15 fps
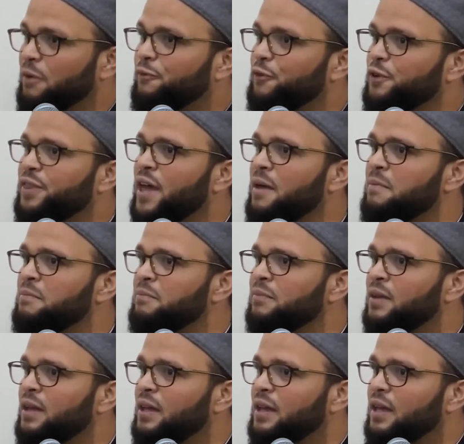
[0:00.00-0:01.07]
But for
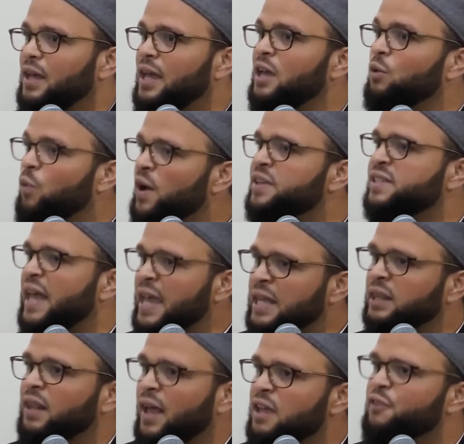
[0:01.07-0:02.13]
them, it was
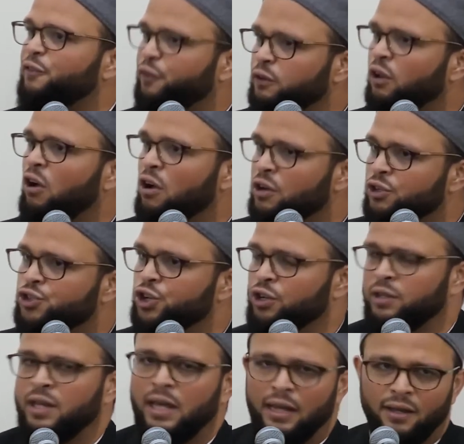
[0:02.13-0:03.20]
a lifelong
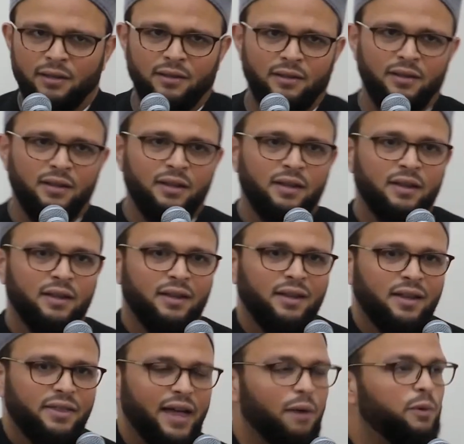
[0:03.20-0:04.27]
journey
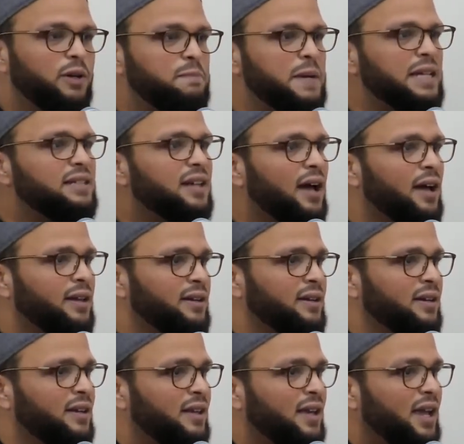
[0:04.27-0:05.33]
that would be
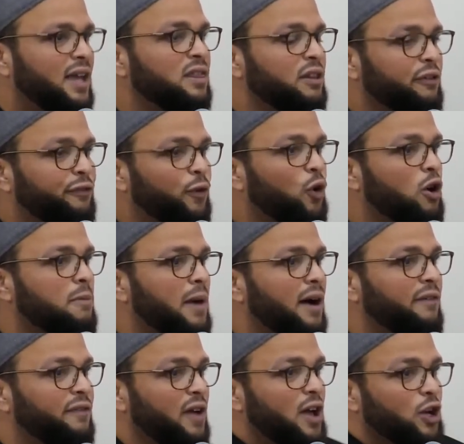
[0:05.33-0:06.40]
done in the
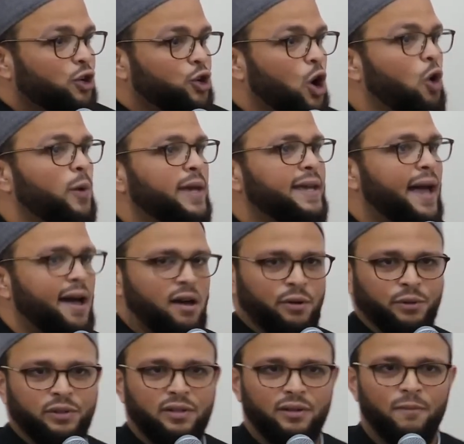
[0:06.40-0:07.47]
form of going
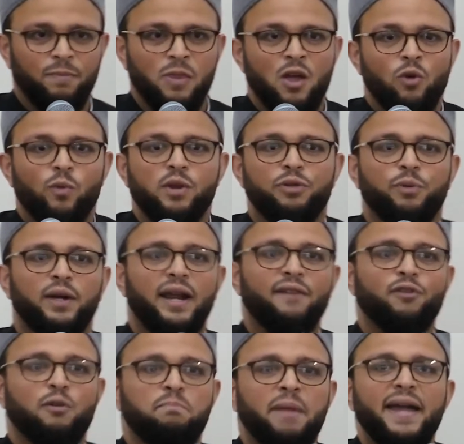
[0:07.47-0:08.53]
out with
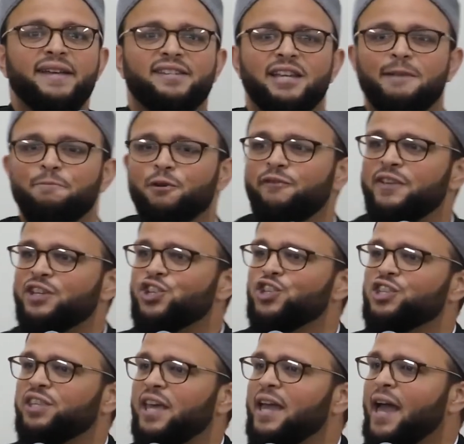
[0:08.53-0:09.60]
whatever basic
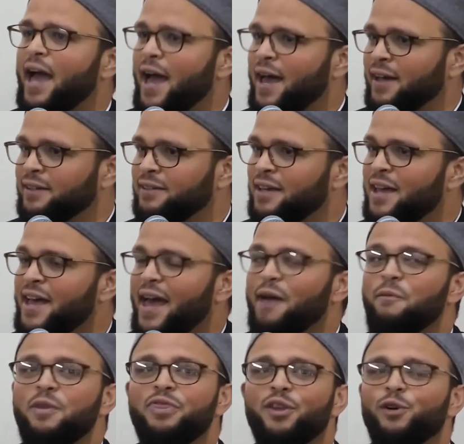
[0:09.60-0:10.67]
provisions they had.
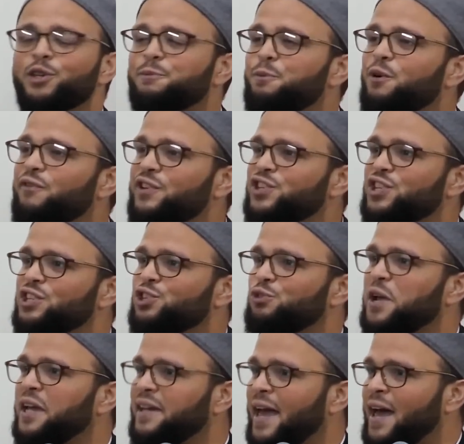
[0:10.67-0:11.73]
And when those
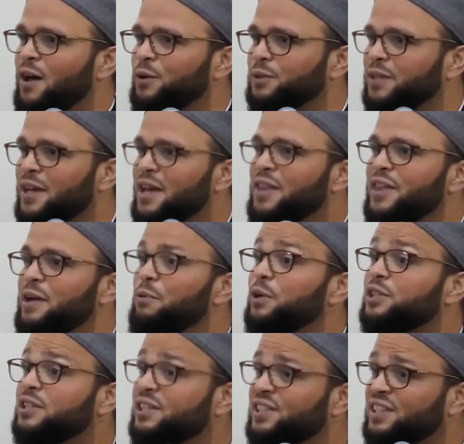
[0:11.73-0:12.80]
provisions ran out, they
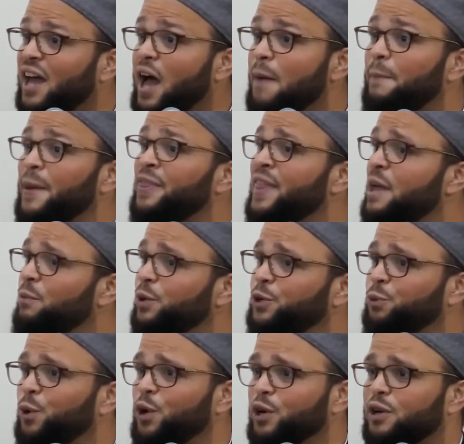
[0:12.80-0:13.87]
would stop and they
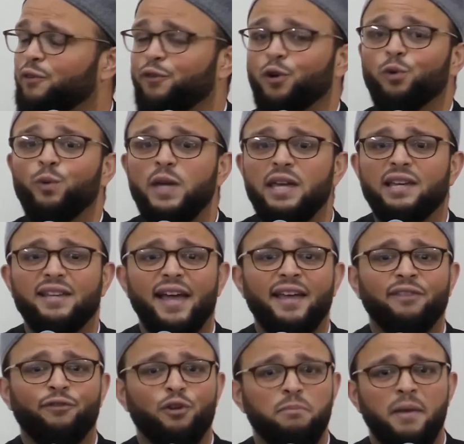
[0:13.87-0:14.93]
would work for weeks
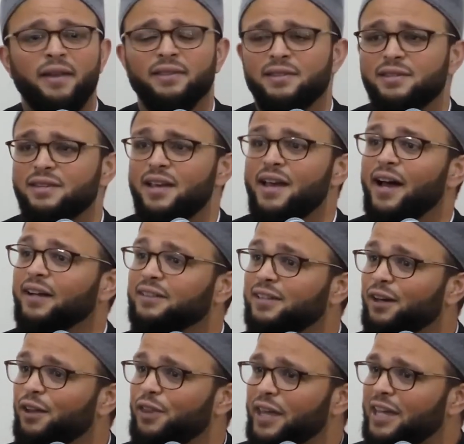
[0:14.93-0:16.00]
and for months
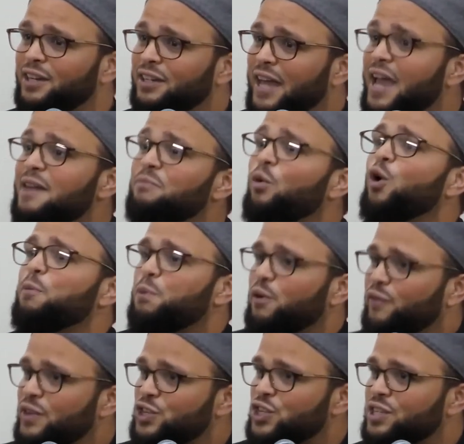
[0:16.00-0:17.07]
until they could gain more
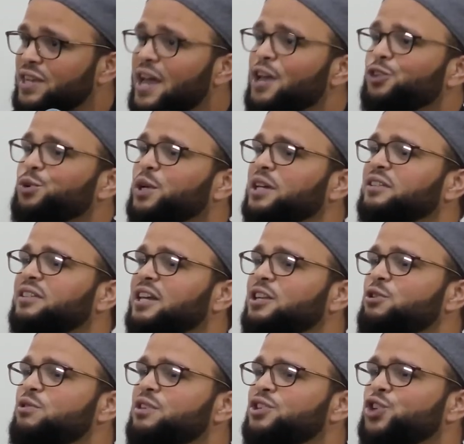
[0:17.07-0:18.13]
provisions to
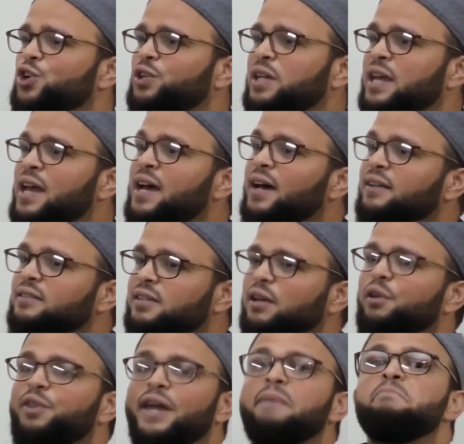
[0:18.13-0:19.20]
continue the journey
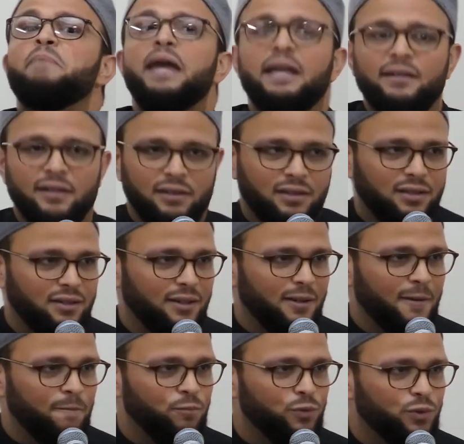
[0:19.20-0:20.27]
until they made it
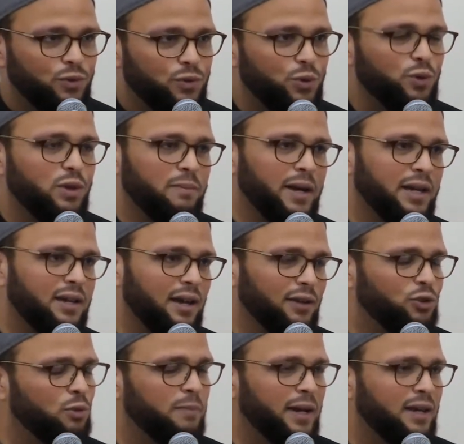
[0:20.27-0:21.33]
to the
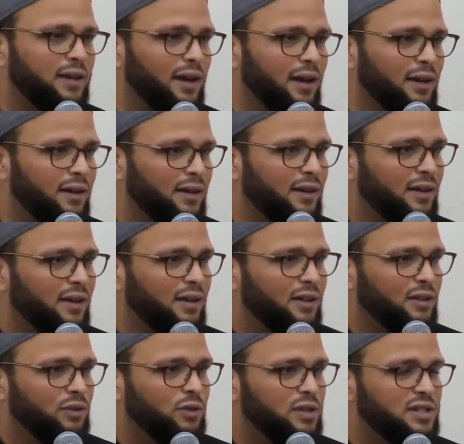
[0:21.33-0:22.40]
Mecca, to Mecca,
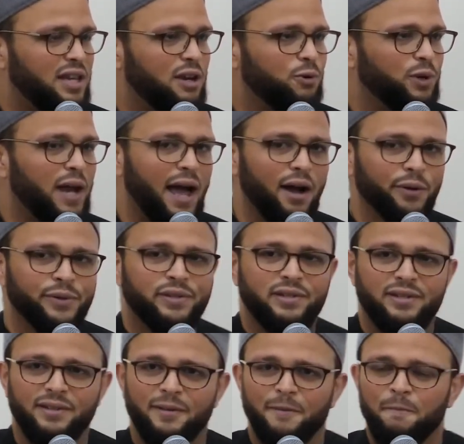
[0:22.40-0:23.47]
to the sacred
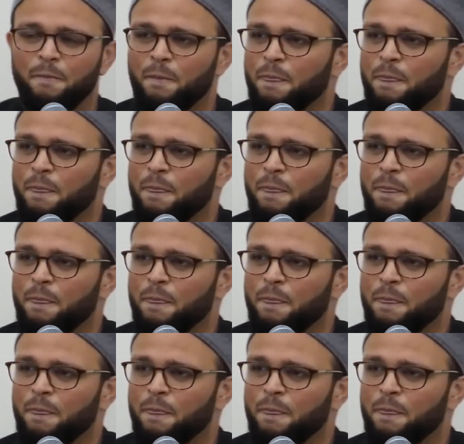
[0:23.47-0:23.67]
house.